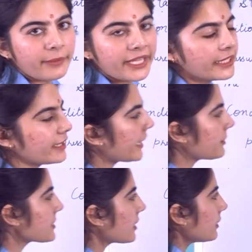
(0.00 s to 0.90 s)
many
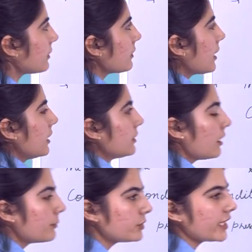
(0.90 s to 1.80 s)
times in
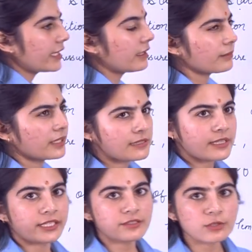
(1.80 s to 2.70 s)
thermodynamics,
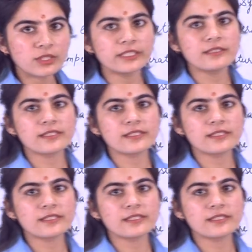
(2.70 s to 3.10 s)
in solid